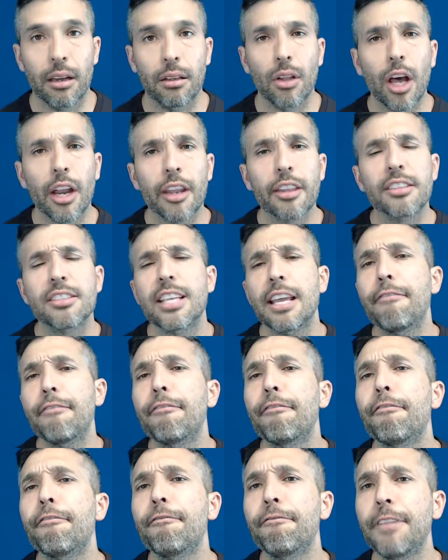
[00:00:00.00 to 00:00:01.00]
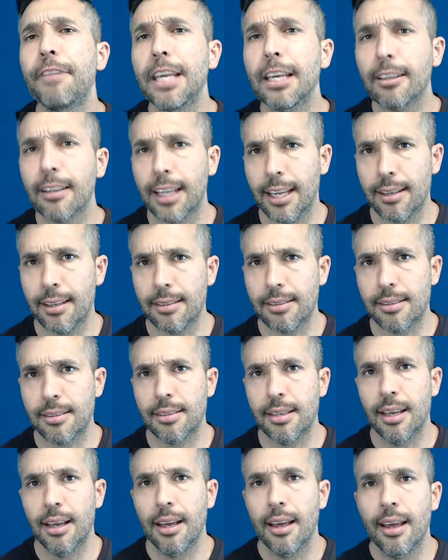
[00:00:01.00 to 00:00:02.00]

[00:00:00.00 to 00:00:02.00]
a lot of the same feelings.